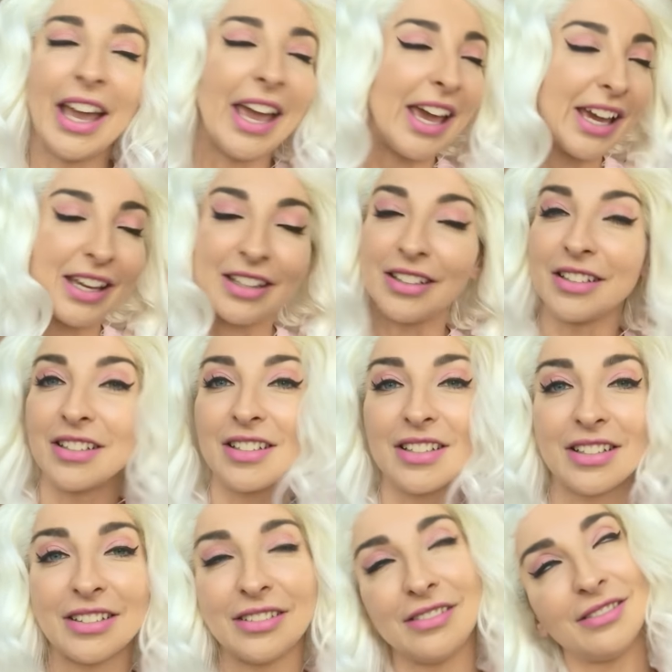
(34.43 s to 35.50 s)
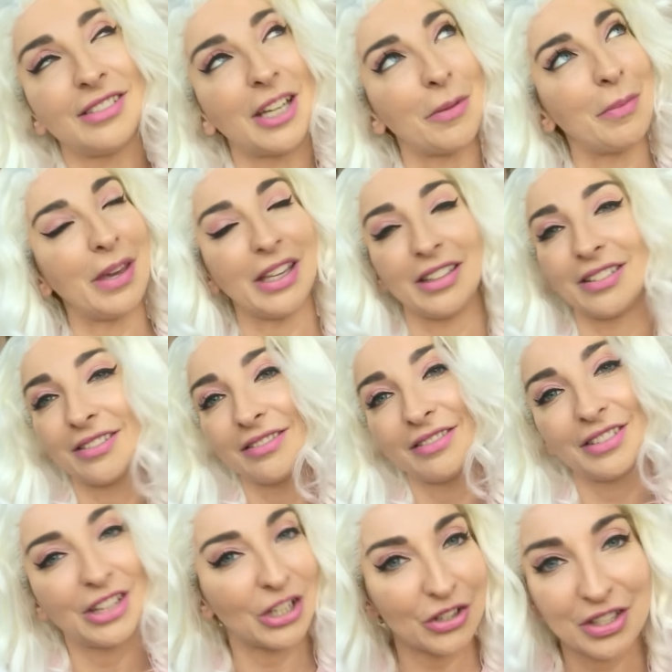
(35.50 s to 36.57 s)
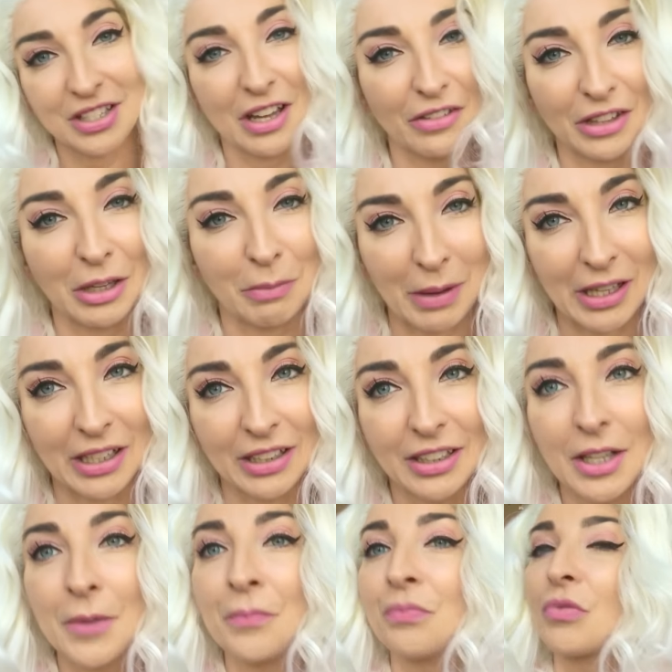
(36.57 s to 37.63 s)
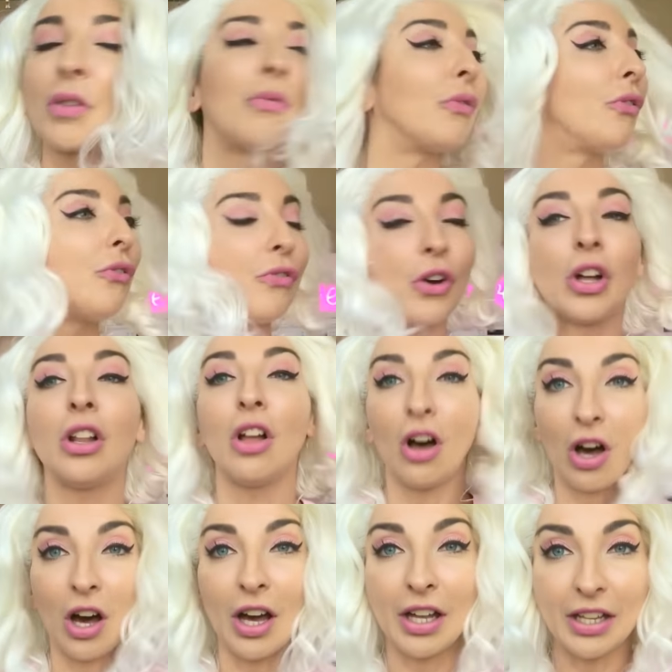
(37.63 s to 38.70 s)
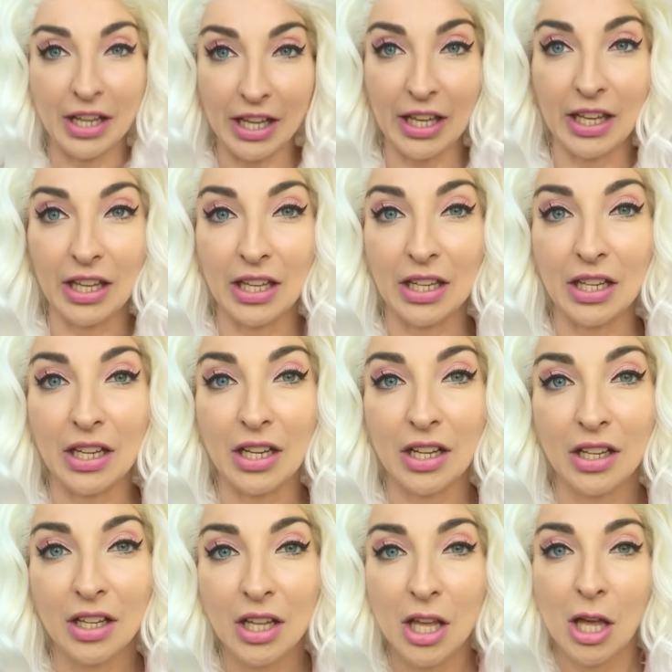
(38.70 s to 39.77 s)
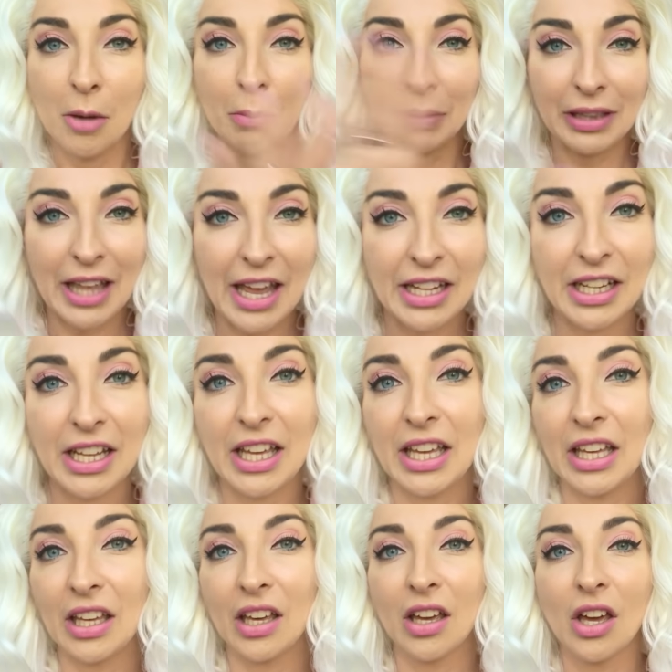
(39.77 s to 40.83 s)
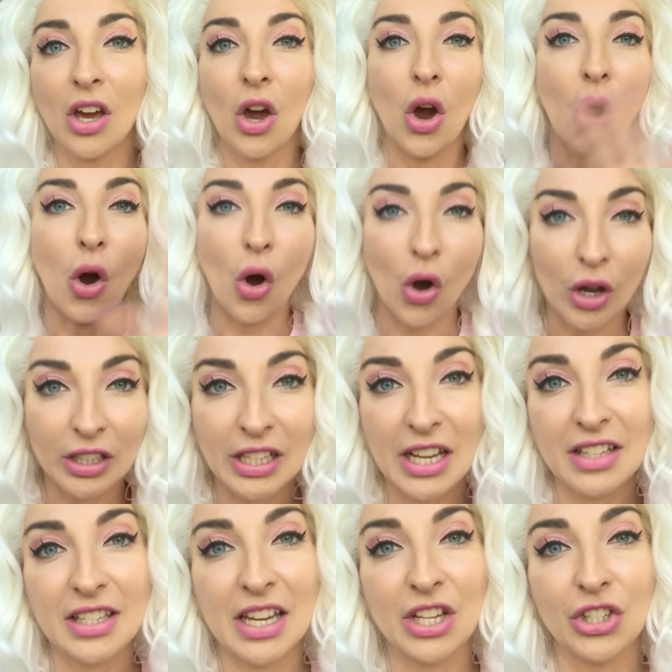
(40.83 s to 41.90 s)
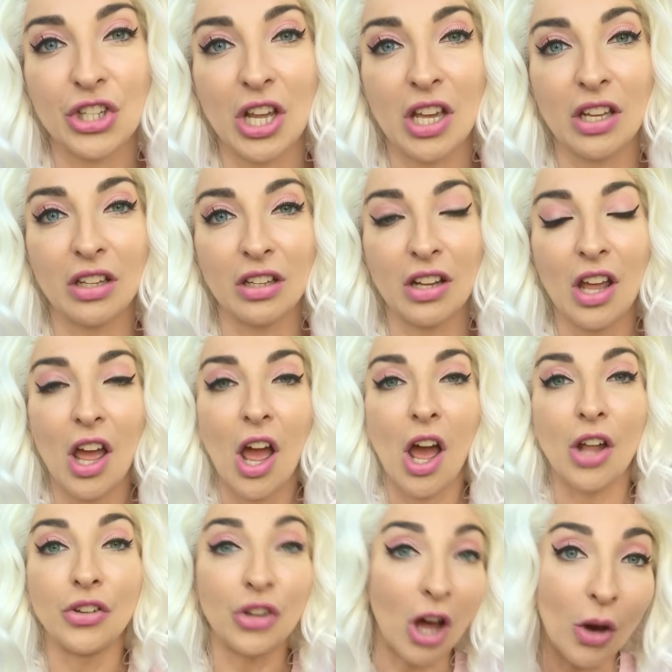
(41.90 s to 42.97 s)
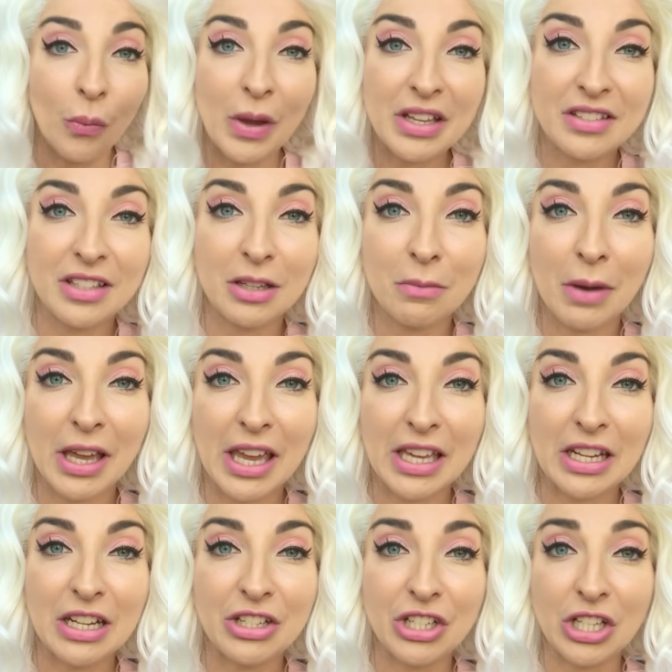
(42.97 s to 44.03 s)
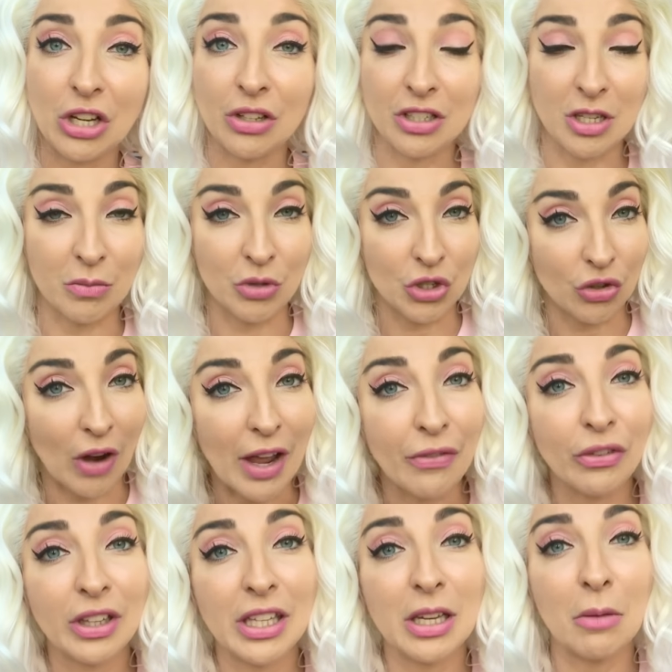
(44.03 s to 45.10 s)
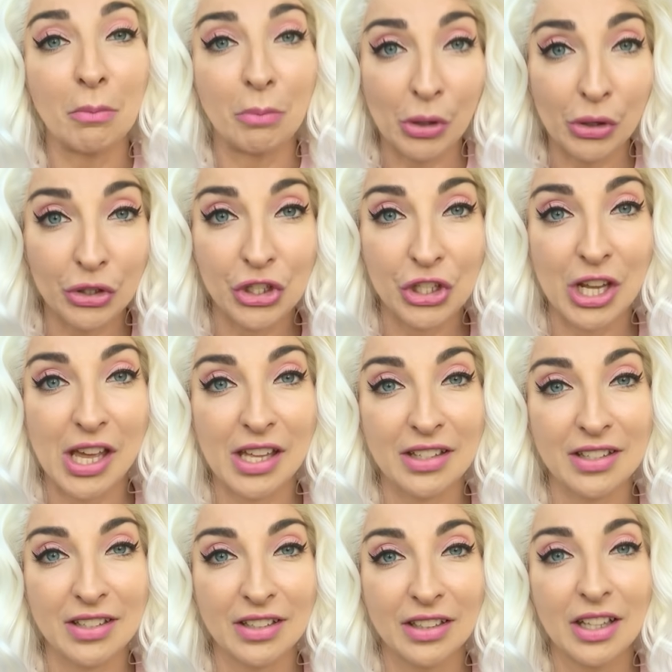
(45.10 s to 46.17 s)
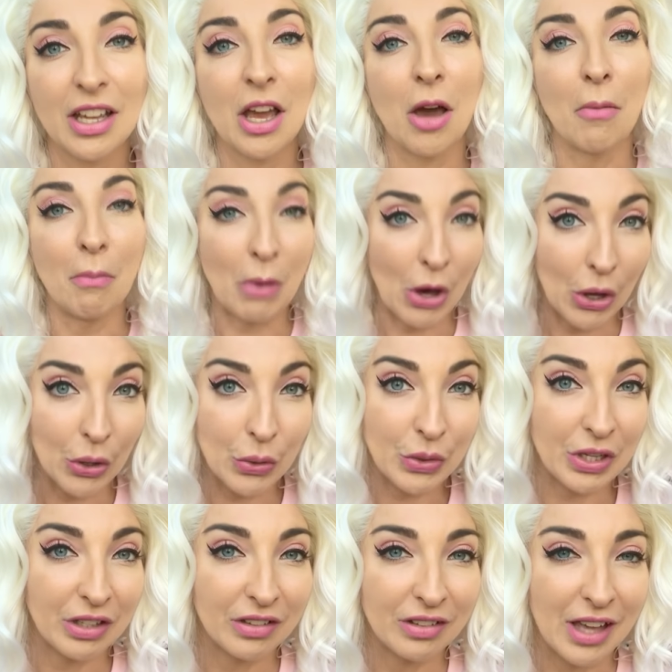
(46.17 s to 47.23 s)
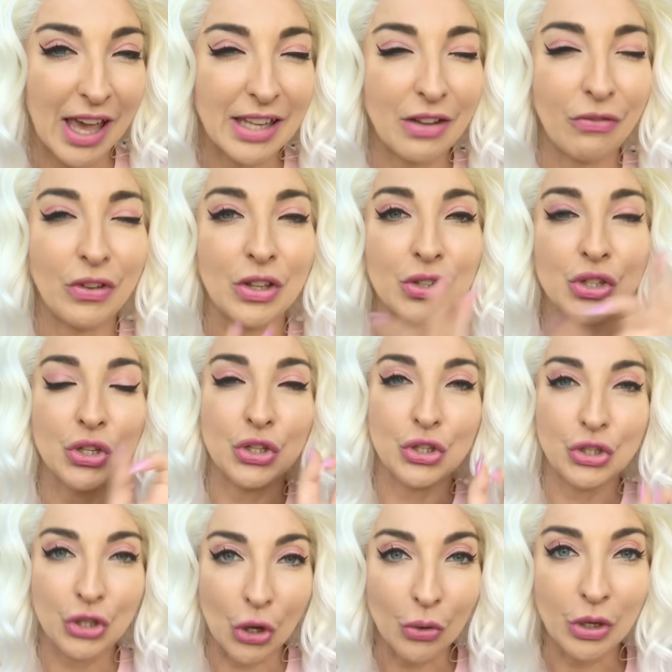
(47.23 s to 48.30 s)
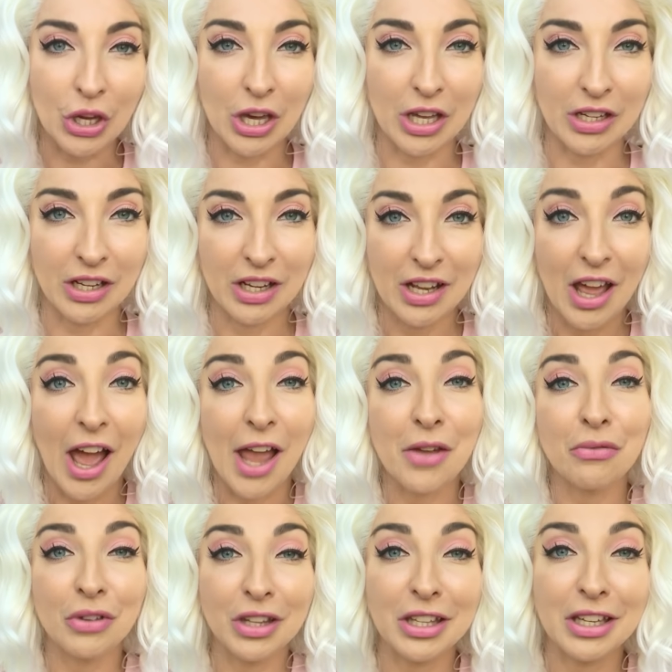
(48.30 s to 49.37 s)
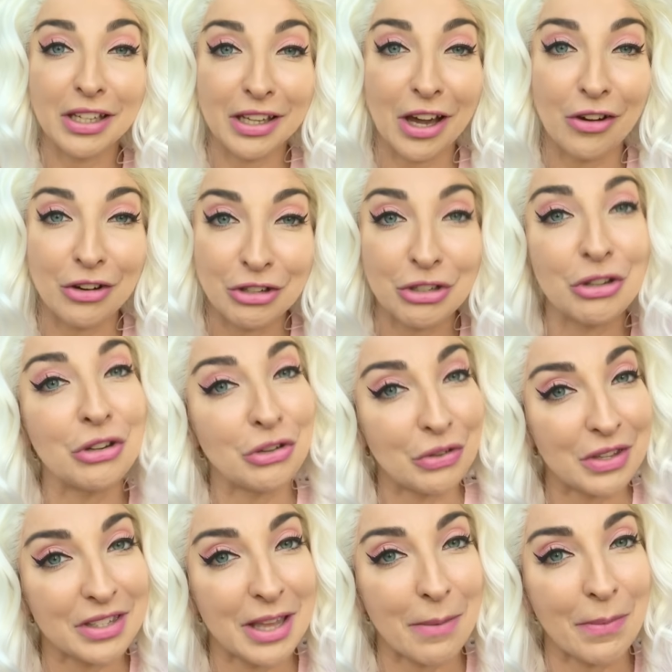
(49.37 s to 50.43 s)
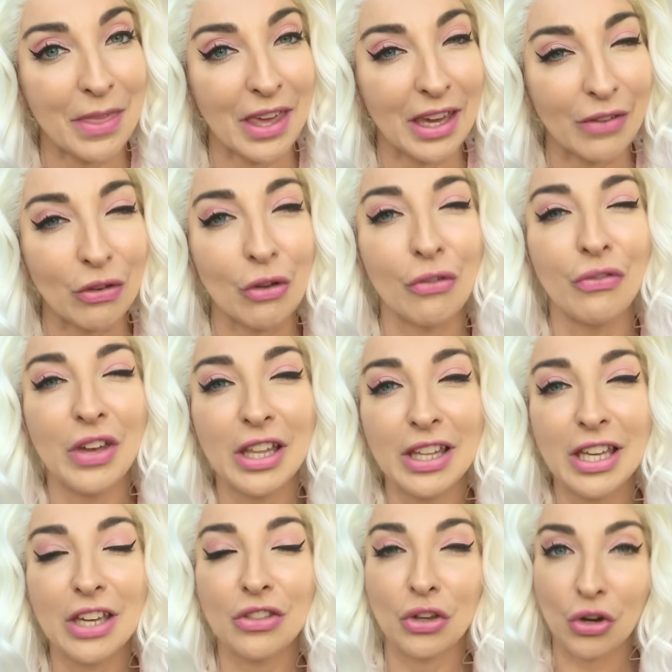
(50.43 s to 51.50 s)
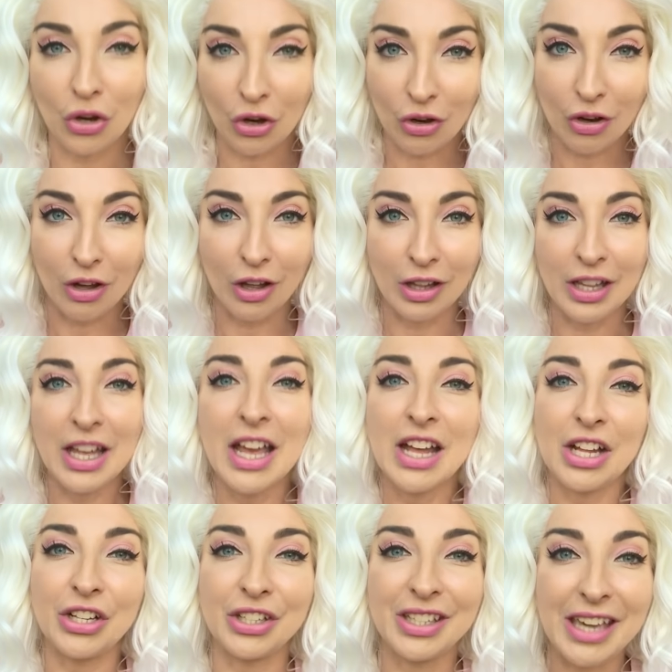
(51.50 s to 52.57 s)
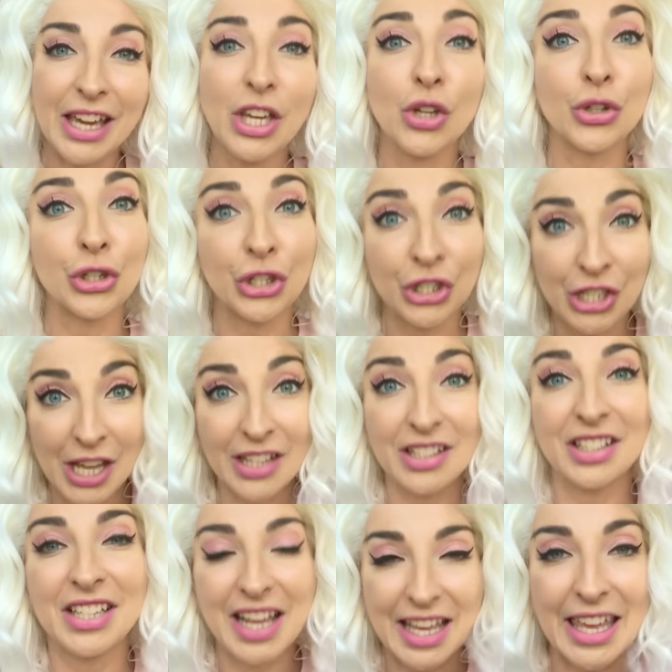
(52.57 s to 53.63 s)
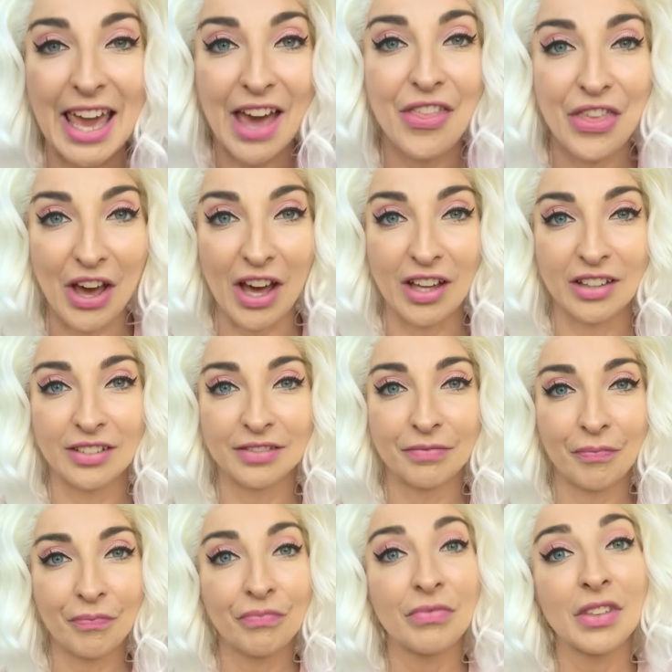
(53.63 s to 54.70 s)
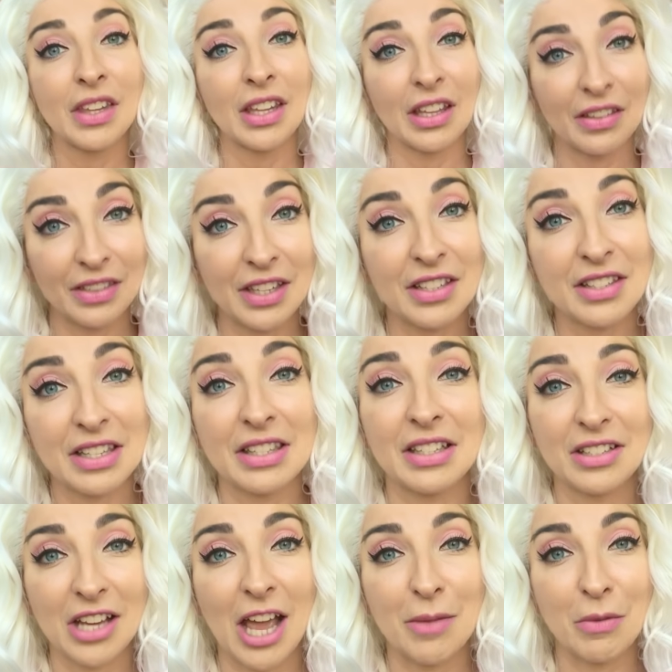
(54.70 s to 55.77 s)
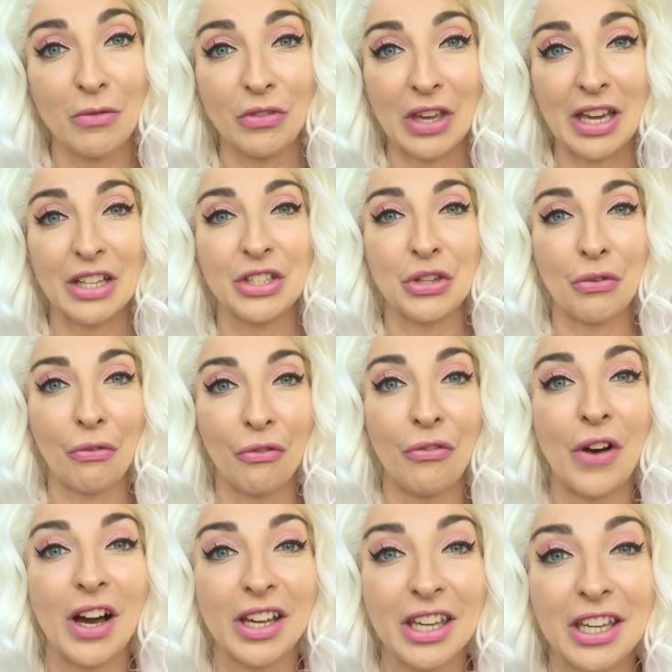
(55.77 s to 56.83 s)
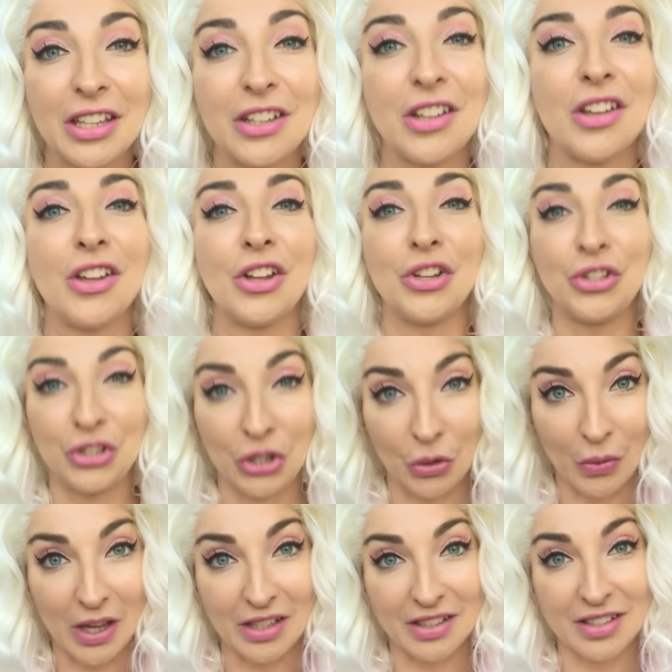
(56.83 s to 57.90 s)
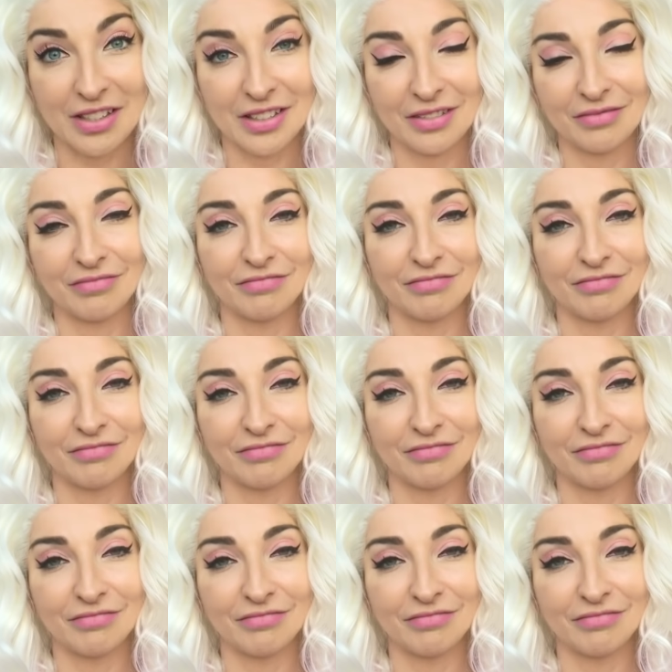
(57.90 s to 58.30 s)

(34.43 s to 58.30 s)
And I mean, there's nothing better. I'm full on in planning, organization, not wasting my energy on some trifling bullshit mode. And it feels so good. I really encourage you to do the same thing. If you're feeling the call to get your shit together, this is the time of year to fucking do it.